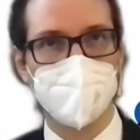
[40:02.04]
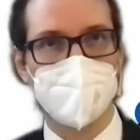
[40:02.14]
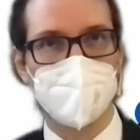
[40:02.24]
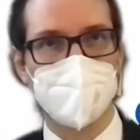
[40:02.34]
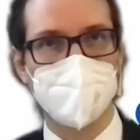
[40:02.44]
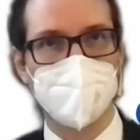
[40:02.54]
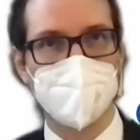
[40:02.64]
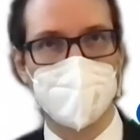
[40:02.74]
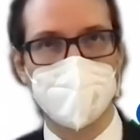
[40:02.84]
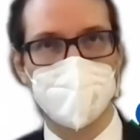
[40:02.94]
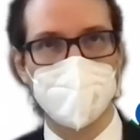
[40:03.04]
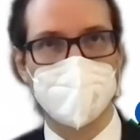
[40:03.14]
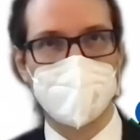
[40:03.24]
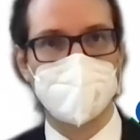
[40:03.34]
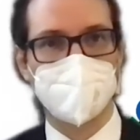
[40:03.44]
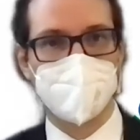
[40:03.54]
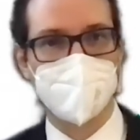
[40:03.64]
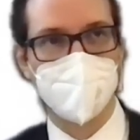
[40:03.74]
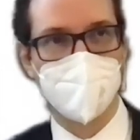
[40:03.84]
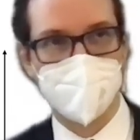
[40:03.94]
of the restaurant's
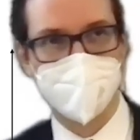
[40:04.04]
menu.